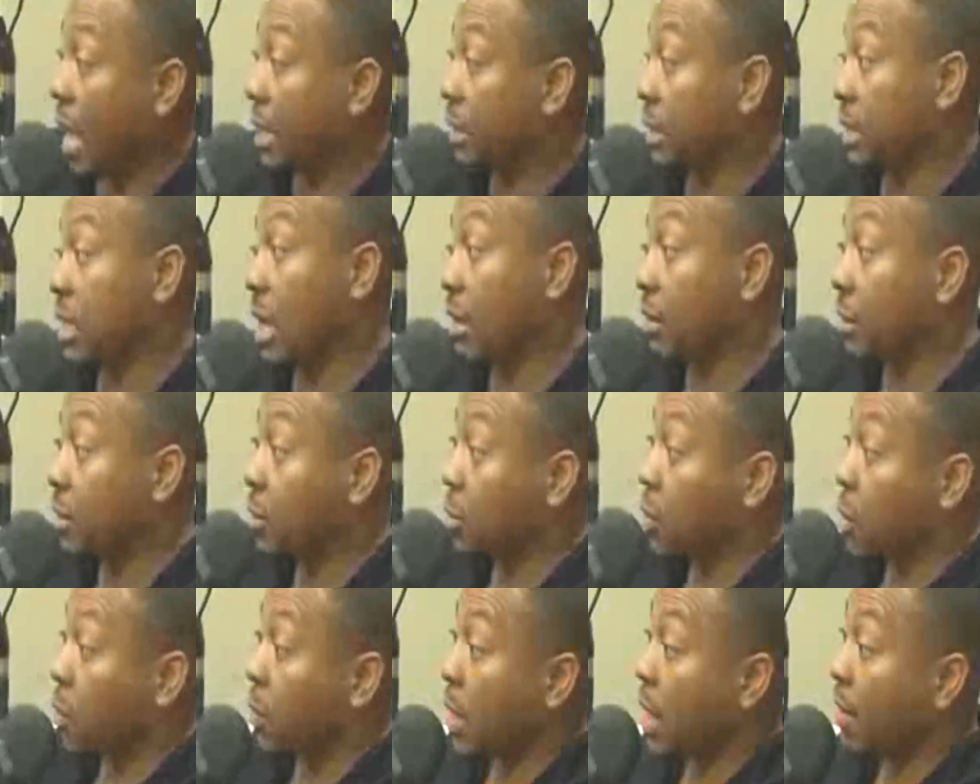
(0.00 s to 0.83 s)
I didn't say nothing
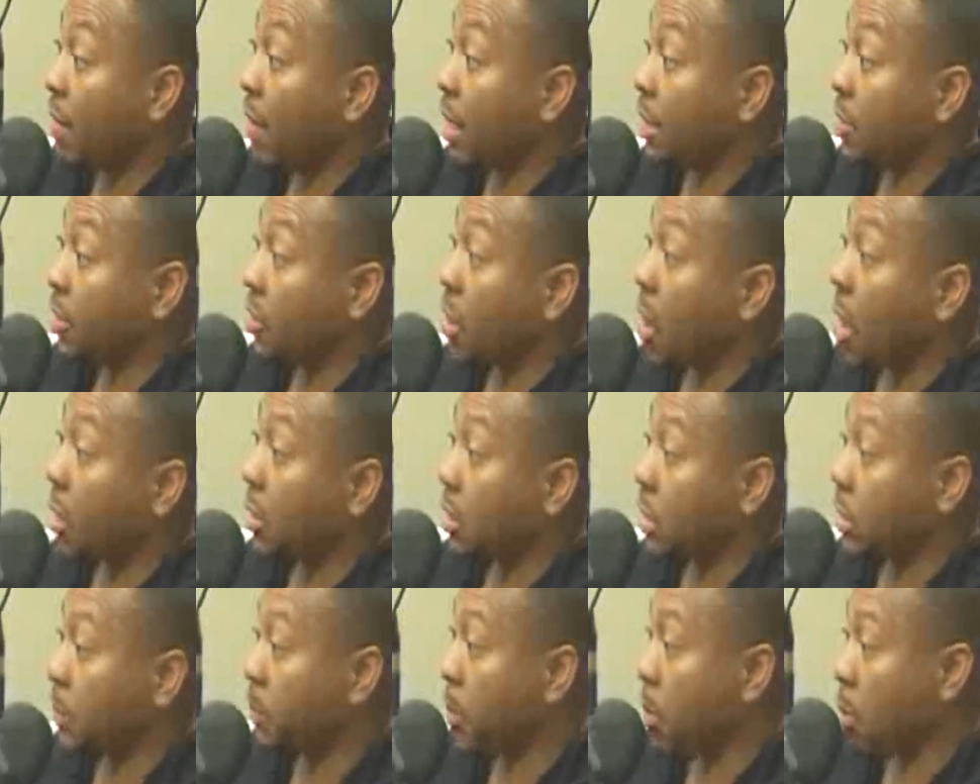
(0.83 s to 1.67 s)
to her. Whenever I saw her, I
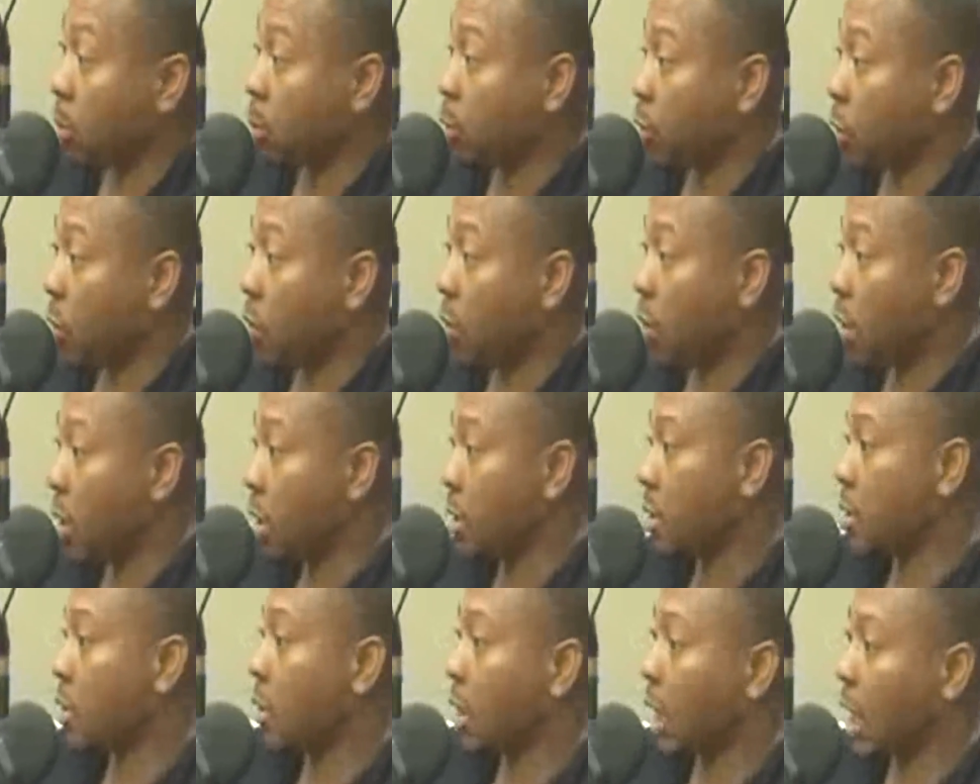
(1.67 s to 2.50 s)
just spoke to her,
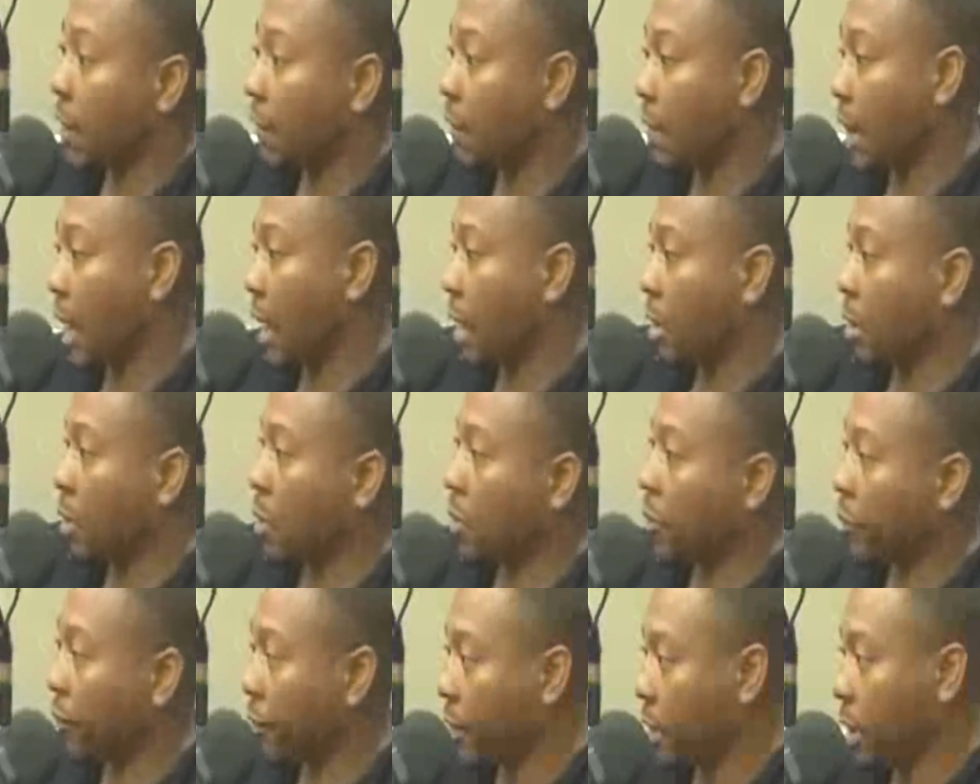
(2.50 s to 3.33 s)
you know, gave her like a
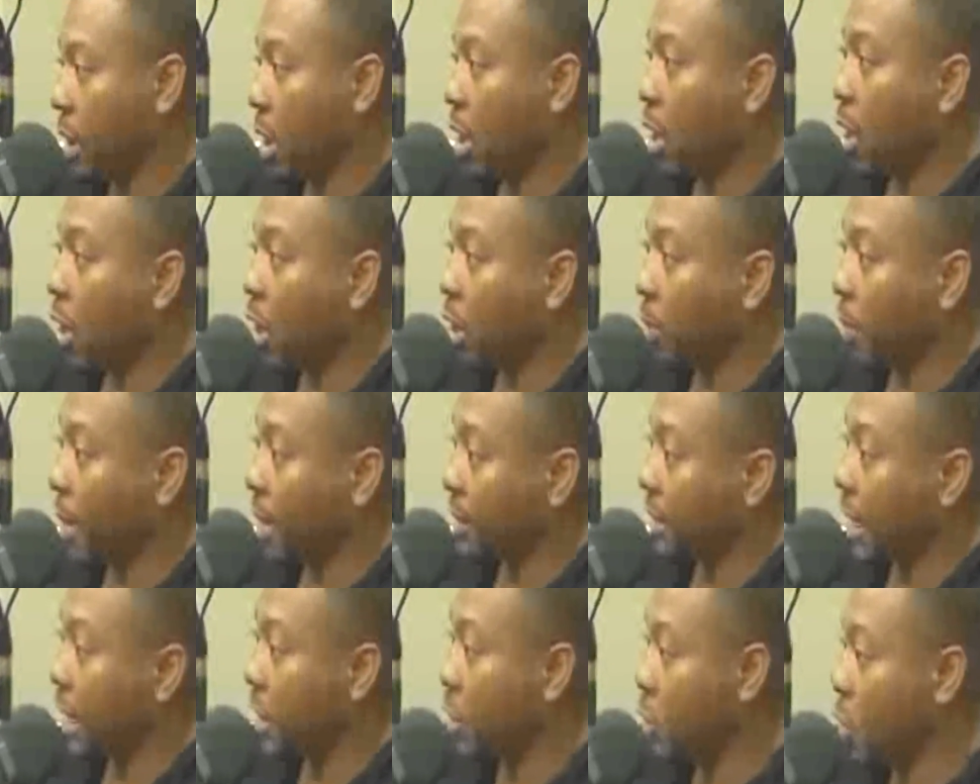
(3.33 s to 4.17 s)
little friendly hug
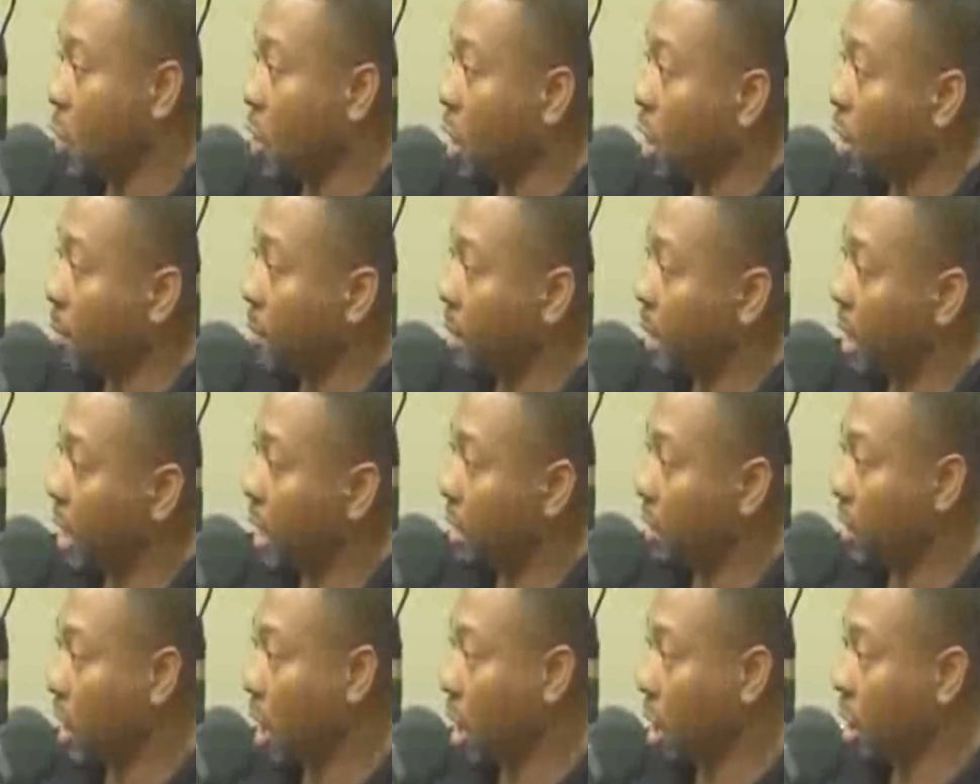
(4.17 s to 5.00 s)
because I knew her
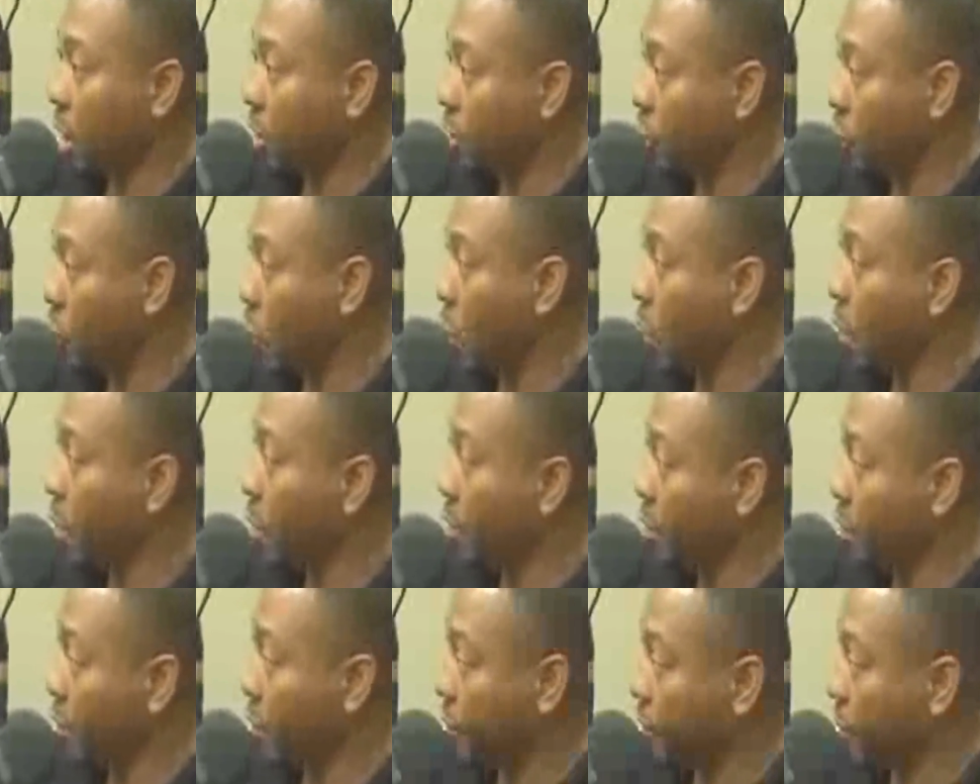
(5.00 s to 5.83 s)
because her and
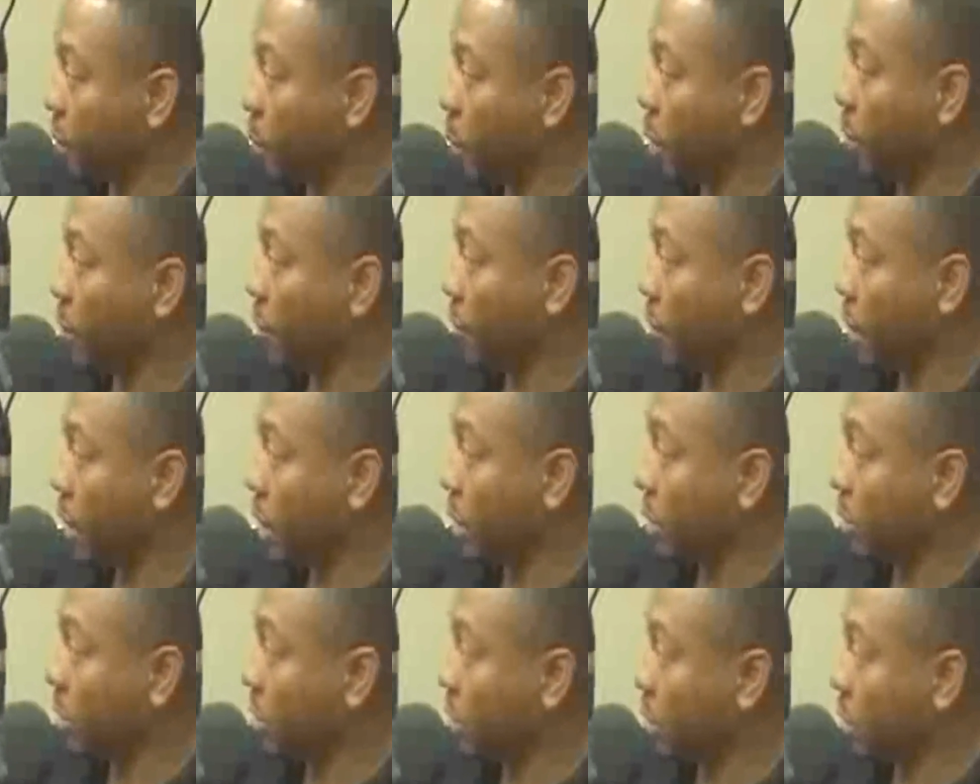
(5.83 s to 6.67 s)
Tori were
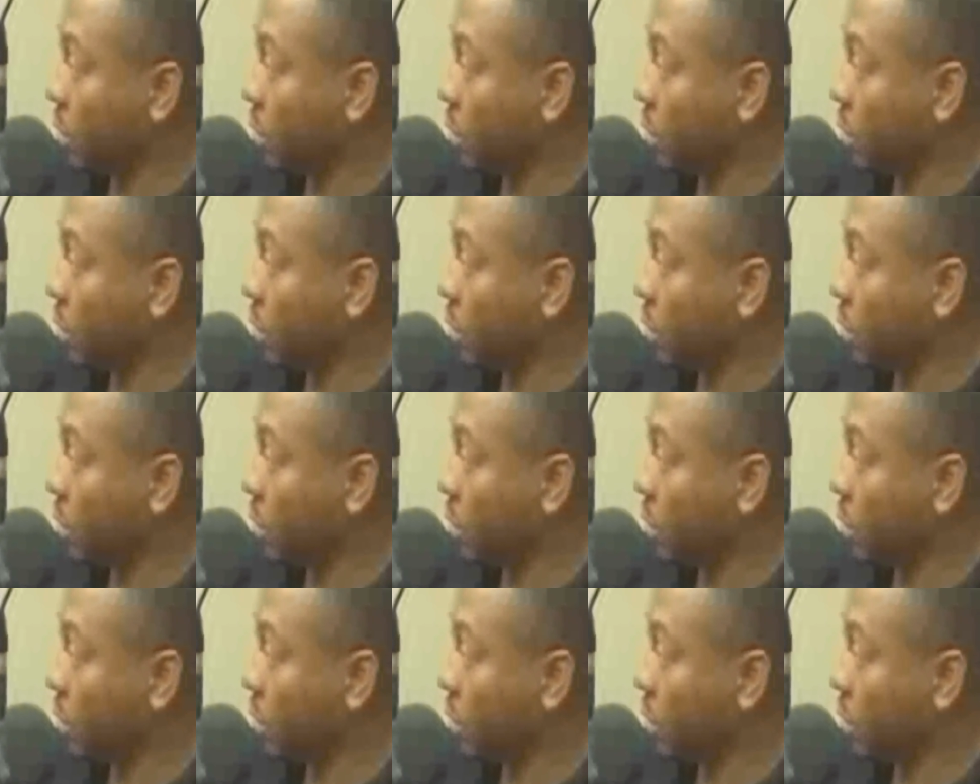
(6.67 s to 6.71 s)
friends.